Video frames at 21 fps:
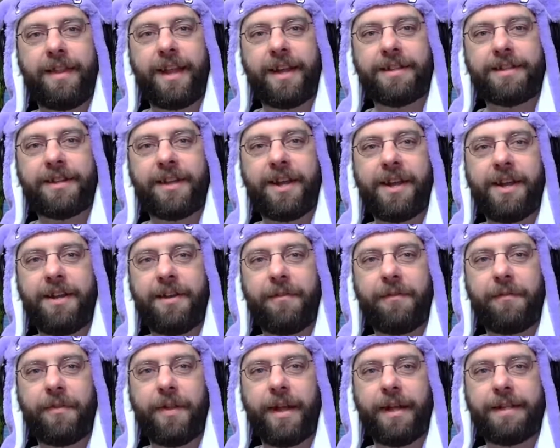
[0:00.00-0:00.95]
that's kind
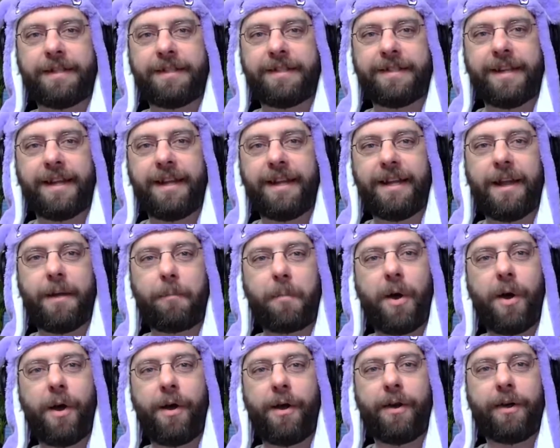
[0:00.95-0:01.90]
of like setting
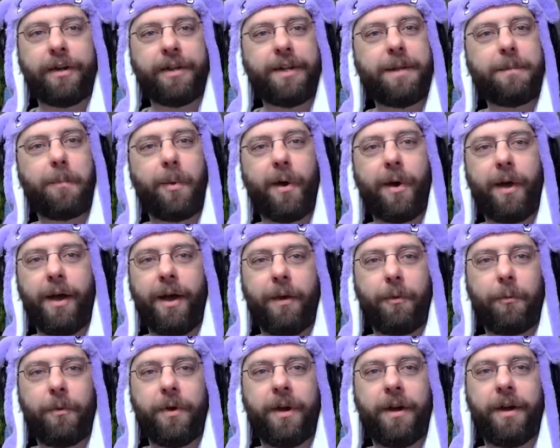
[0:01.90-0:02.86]
up a
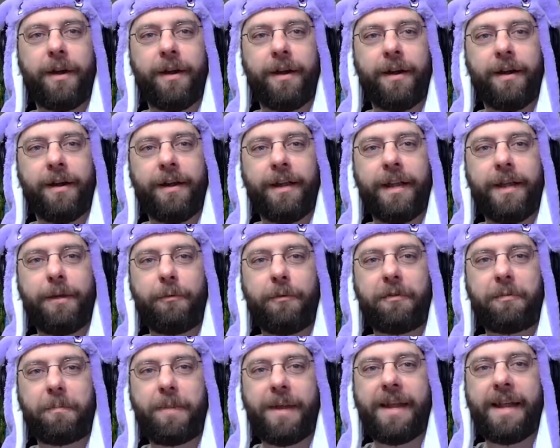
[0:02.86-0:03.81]
honeypot where he
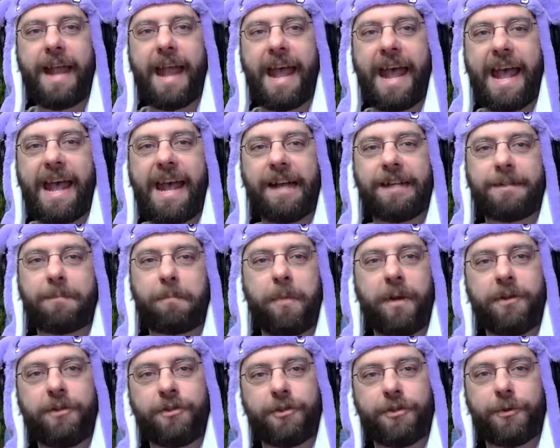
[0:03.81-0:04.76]
was being hacked
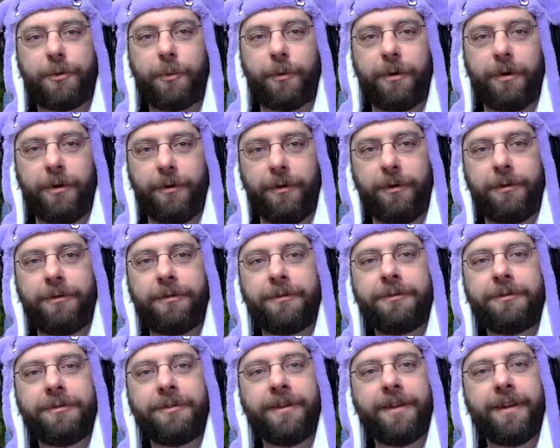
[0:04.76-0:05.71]
by
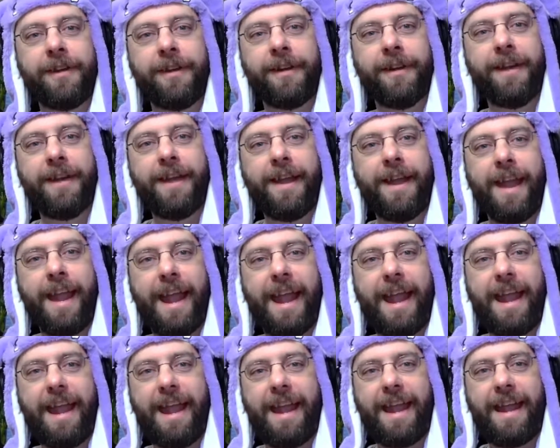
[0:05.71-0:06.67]
squirrels,
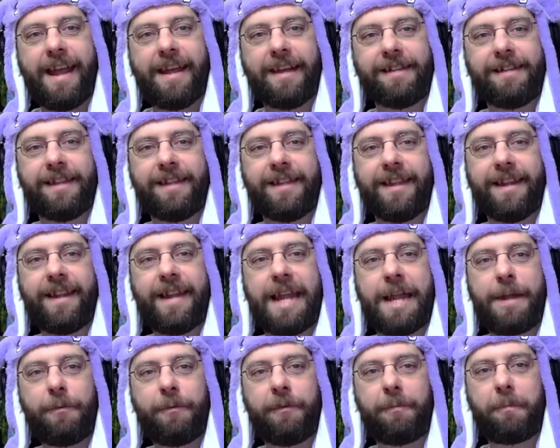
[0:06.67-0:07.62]
and then
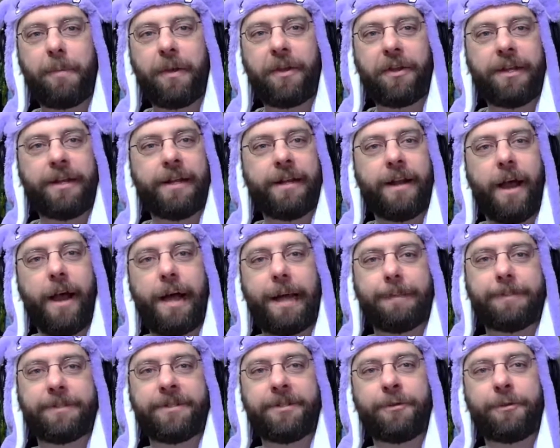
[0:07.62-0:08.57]
he was building an
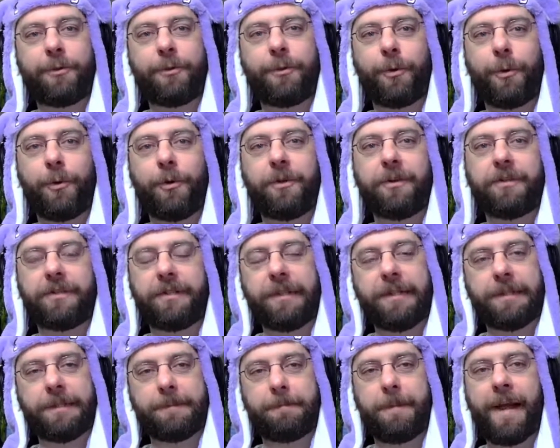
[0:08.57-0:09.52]
obstacle course
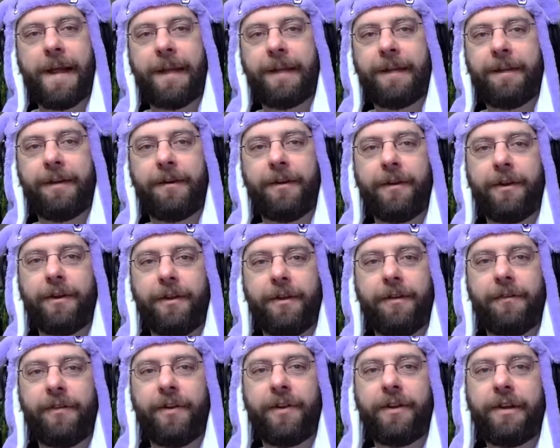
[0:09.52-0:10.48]
in his backyard
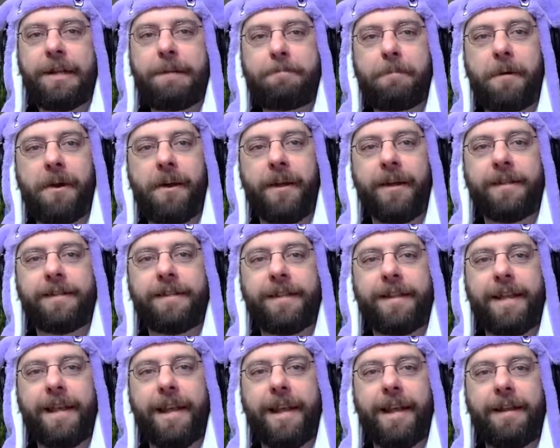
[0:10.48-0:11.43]
of
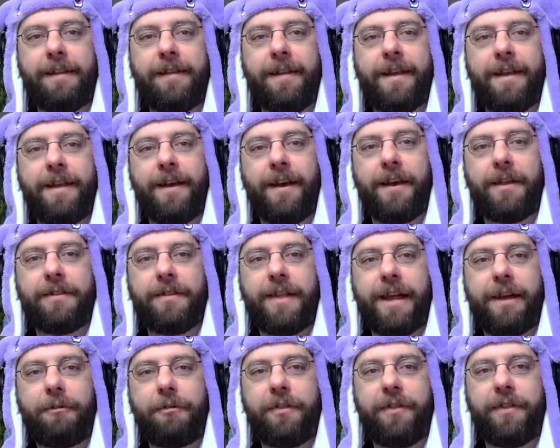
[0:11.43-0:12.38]
honeypots that
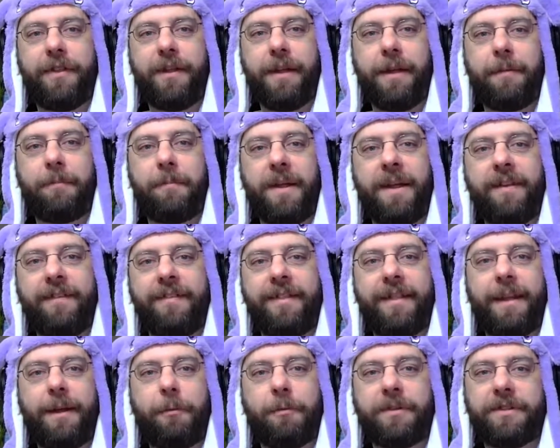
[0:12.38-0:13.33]
allowed them,
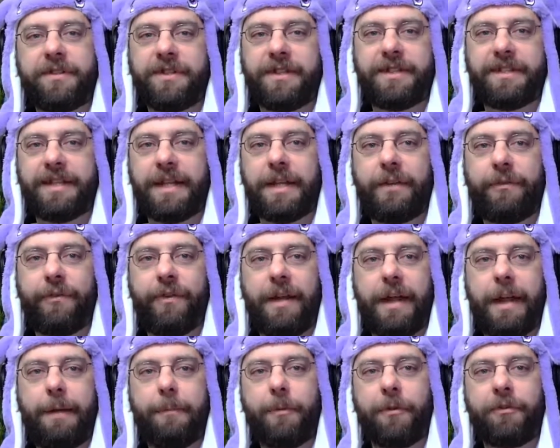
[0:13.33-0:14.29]
if they were
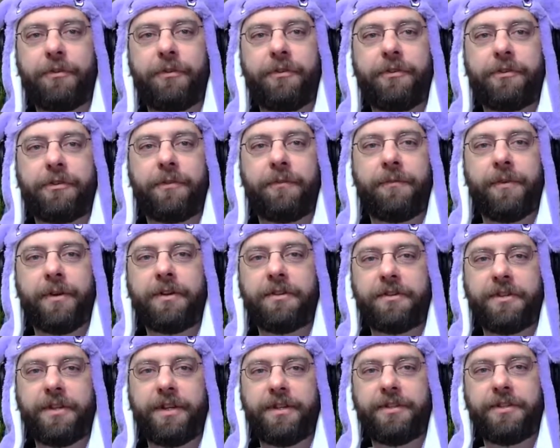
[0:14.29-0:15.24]
successfully able to
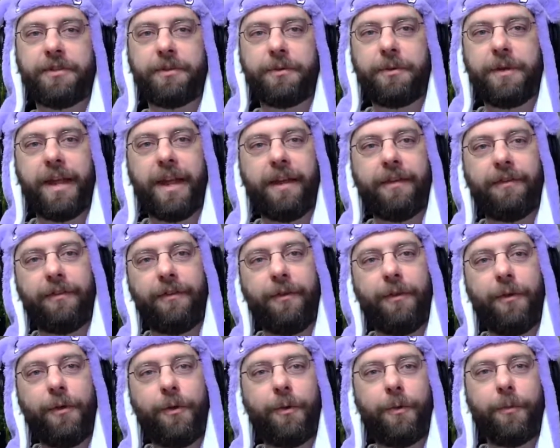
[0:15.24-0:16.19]
traverse it, to get
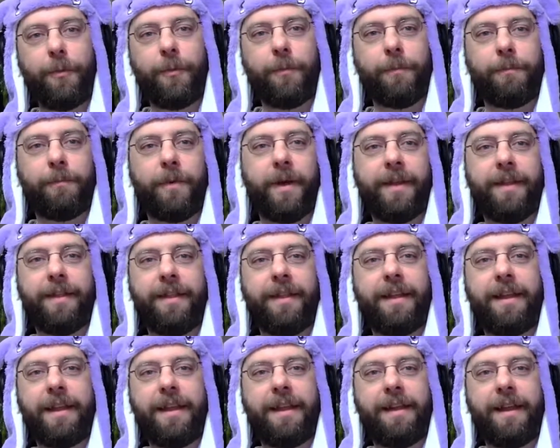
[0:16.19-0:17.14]
to, I
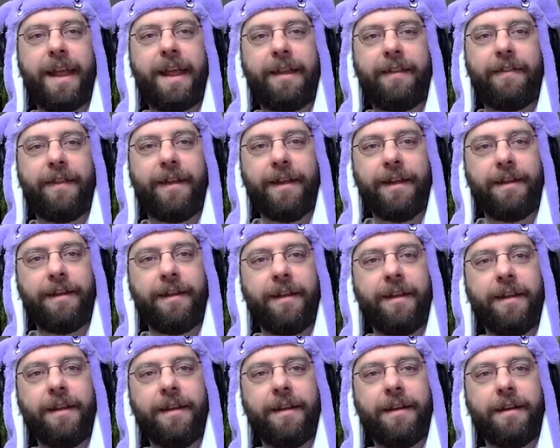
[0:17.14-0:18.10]
think he had like
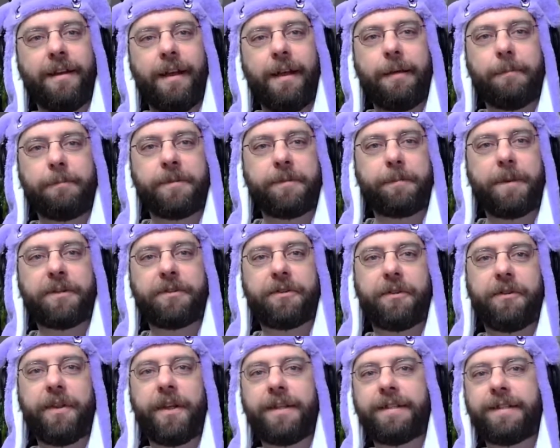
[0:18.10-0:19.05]

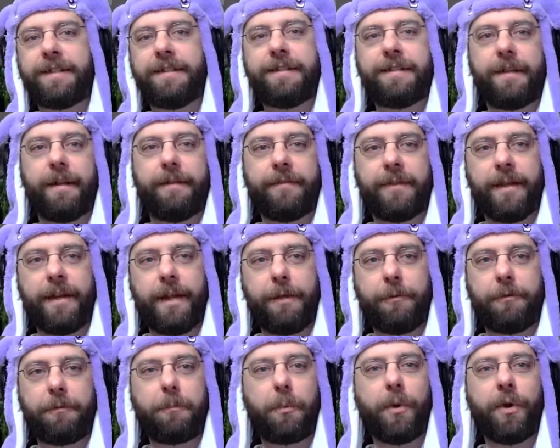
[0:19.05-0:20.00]
special nuts and stuff that
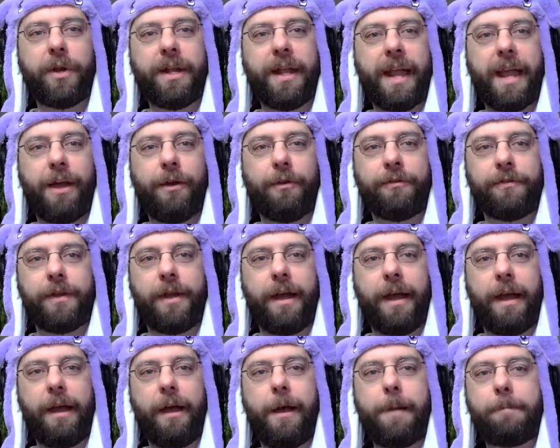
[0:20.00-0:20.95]
he was putting out
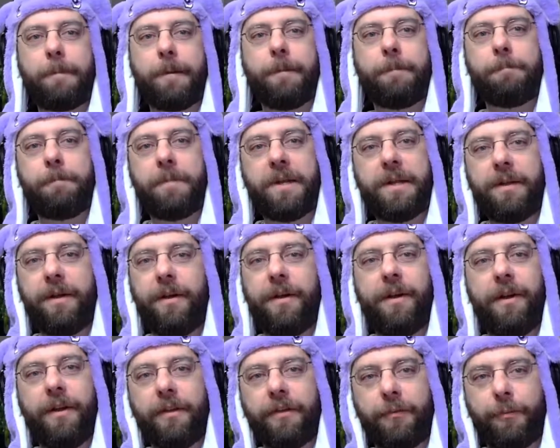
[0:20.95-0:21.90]
up and
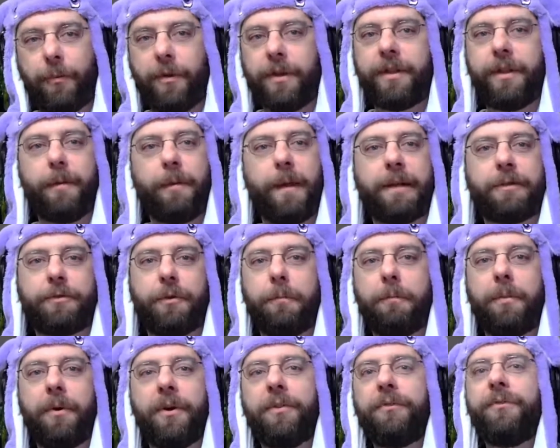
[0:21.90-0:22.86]
beyond what the actual
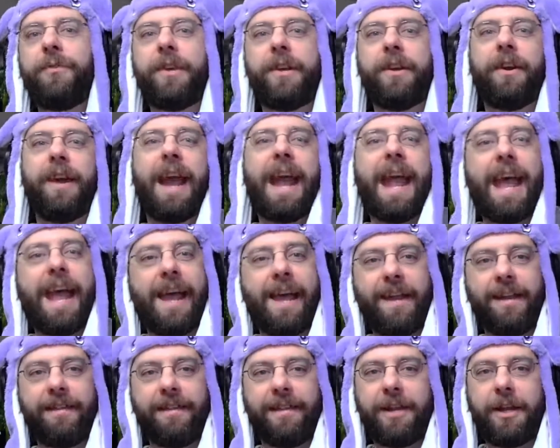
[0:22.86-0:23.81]
bird feeder
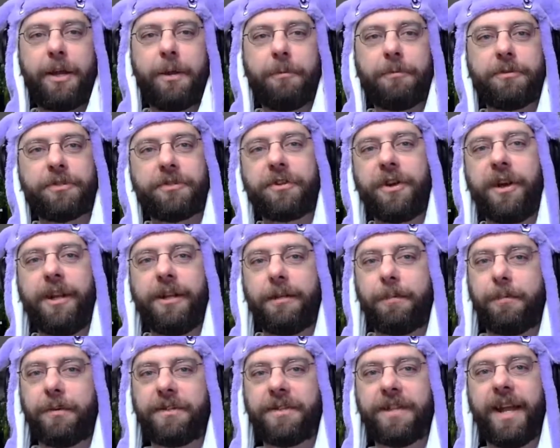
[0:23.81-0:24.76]
had that he was trying
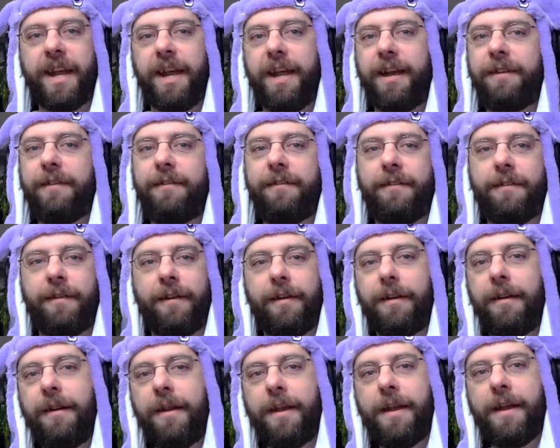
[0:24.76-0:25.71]
to protect.
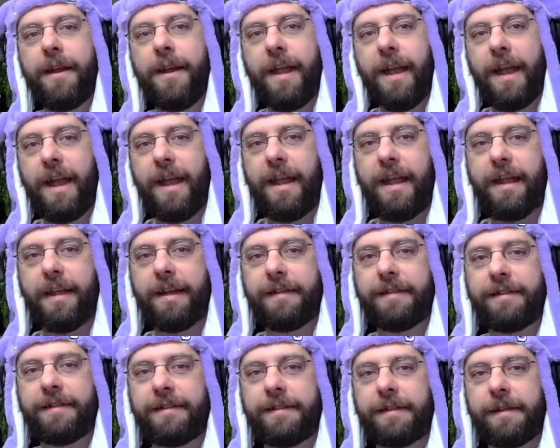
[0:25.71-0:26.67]

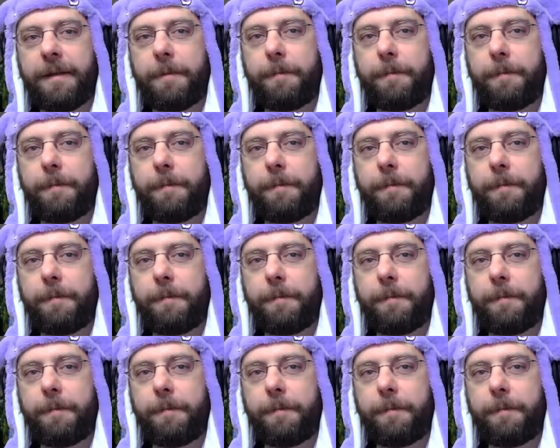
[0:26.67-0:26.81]
And